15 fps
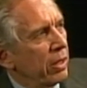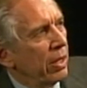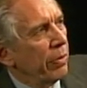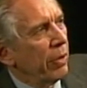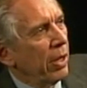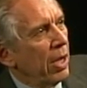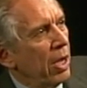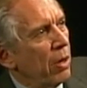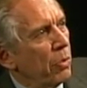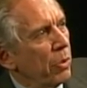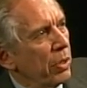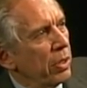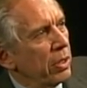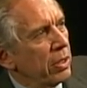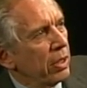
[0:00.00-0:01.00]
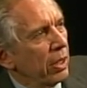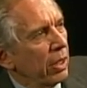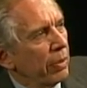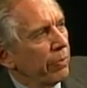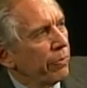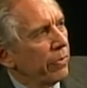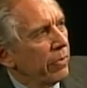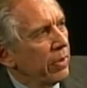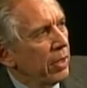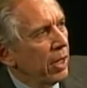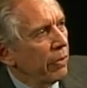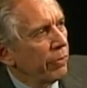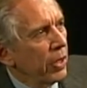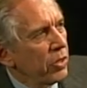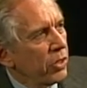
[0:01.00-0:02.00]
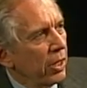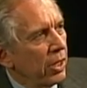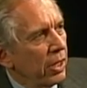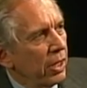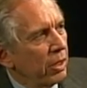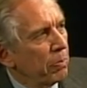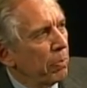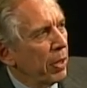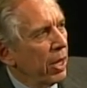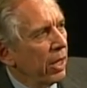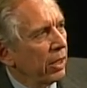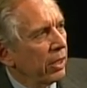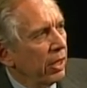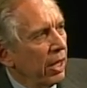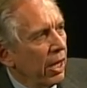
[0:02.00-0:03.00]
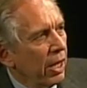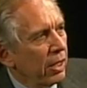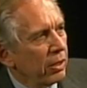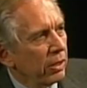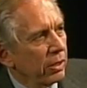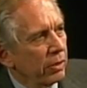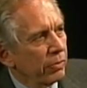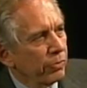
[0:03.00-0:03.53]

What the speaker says: how would the FHA HUD Bank handle